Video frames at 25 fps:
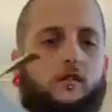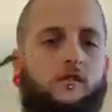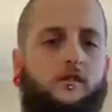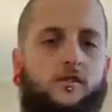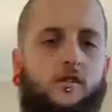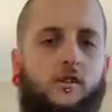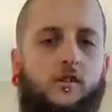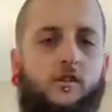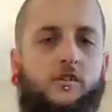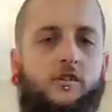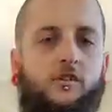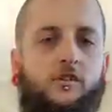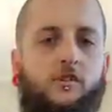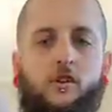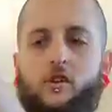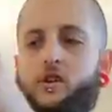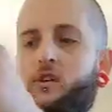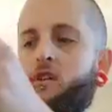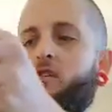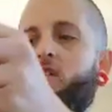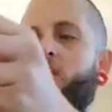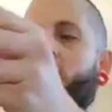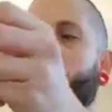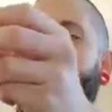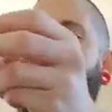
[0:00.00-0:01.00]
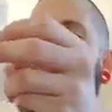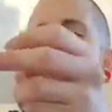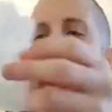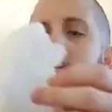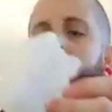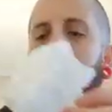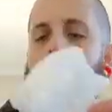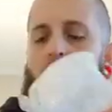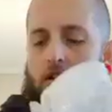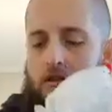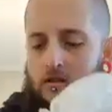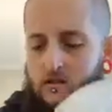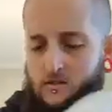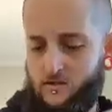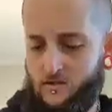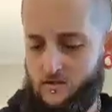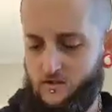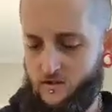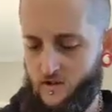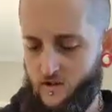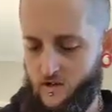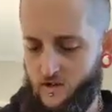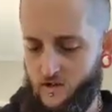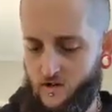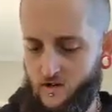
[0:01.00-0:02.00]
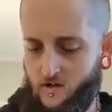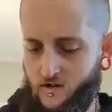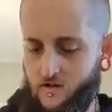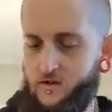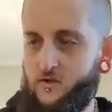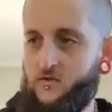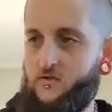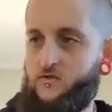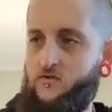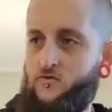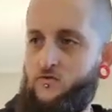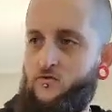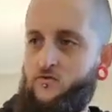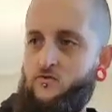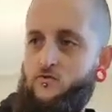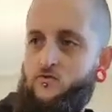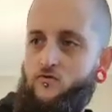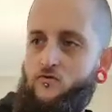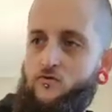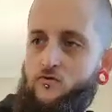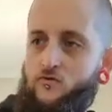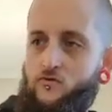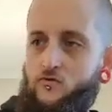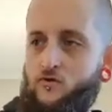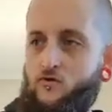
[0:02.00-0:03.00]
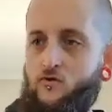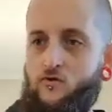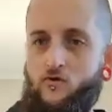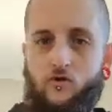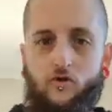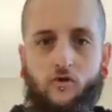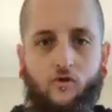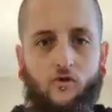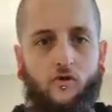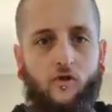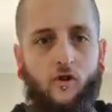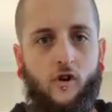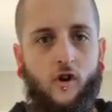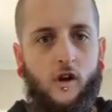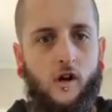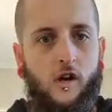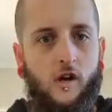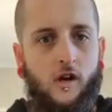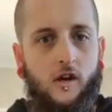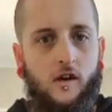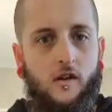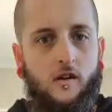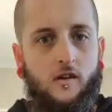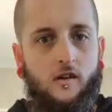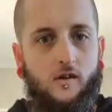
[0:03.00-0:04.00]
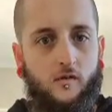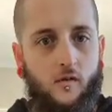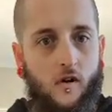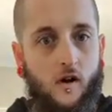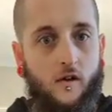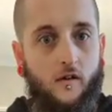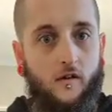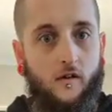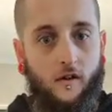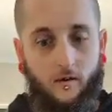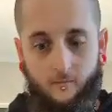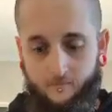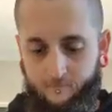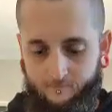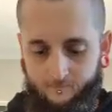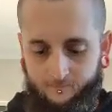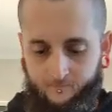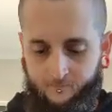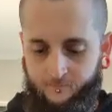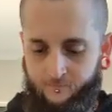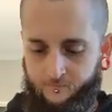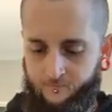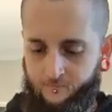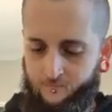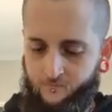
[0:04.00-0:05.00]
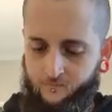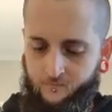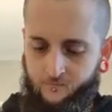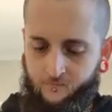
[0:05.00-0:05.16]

I'll also show you the ingredients you need to do your terrarium.